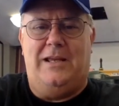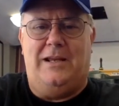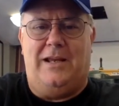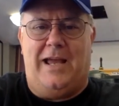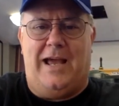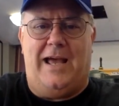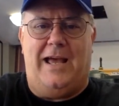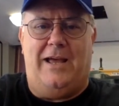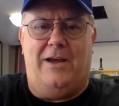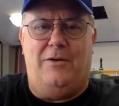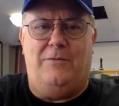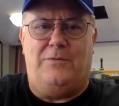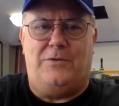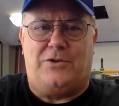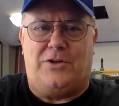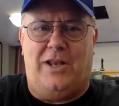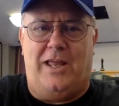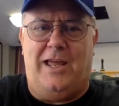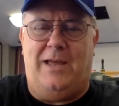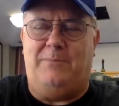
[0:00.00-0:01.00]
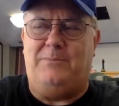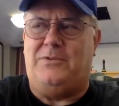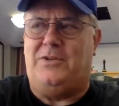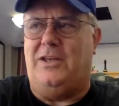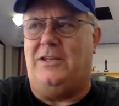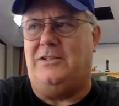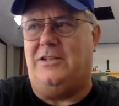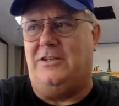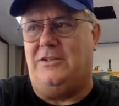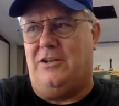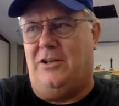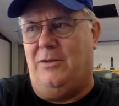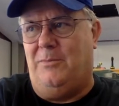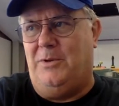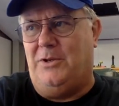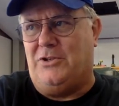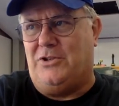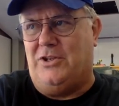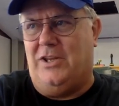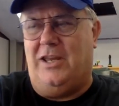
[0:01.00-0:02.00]
Guy overslept, says he's a little
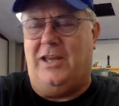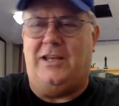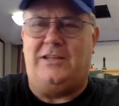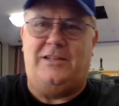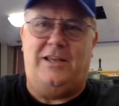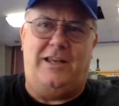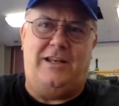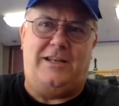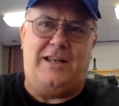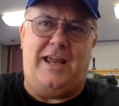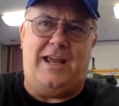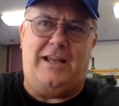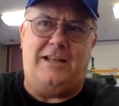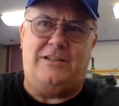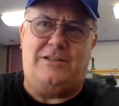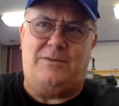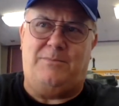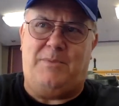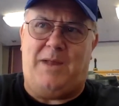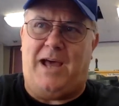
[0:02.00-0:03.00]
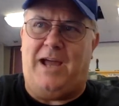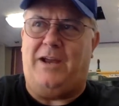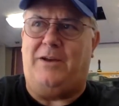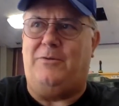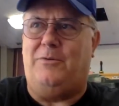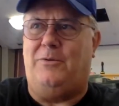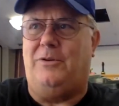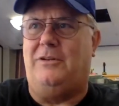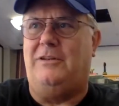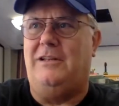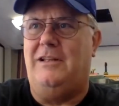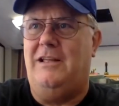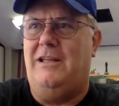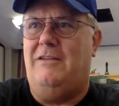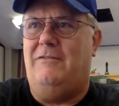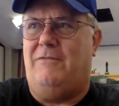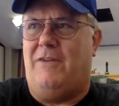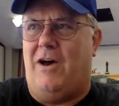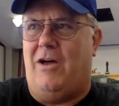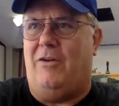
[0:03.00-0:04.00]
bit sick. So he had taken some NyQuil,
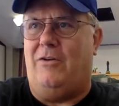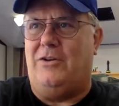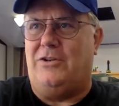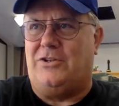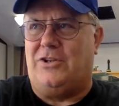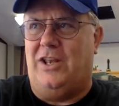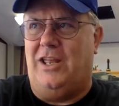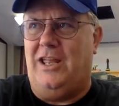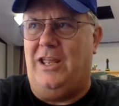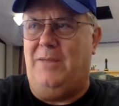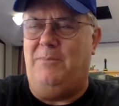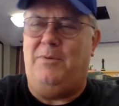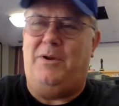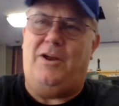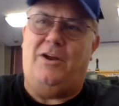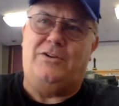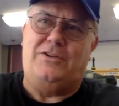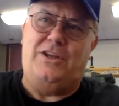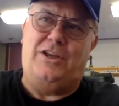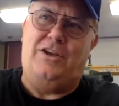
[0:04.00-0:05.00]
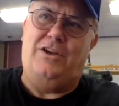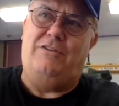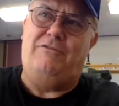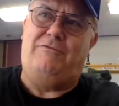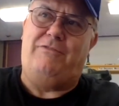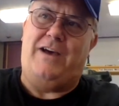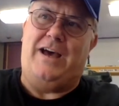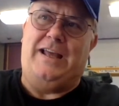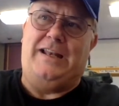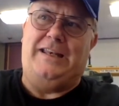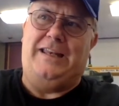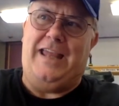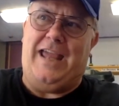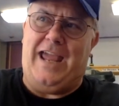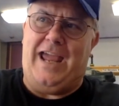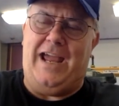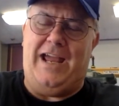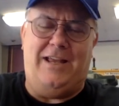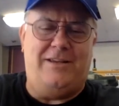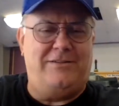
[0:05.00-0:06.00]
fallen asleep because he couldn't find
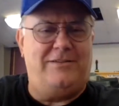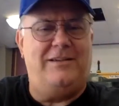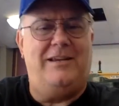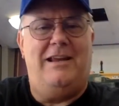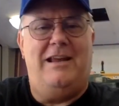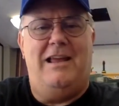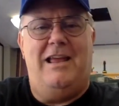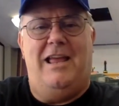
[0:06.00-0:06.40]
gas.